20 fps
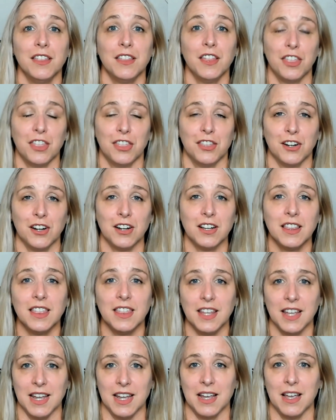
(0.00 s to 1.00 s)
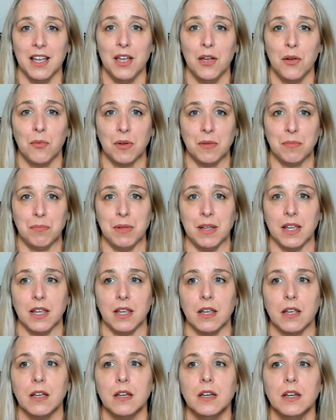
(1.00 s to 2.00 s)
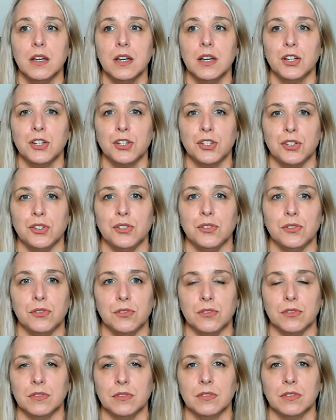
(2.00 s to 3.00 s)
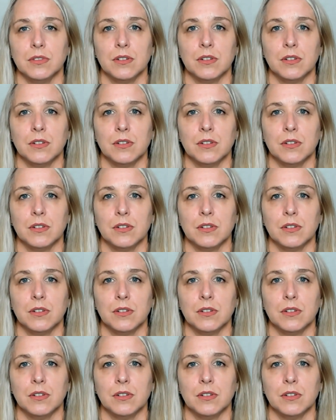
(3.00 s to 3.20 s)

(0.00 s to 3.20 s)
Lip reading: The third thing would be to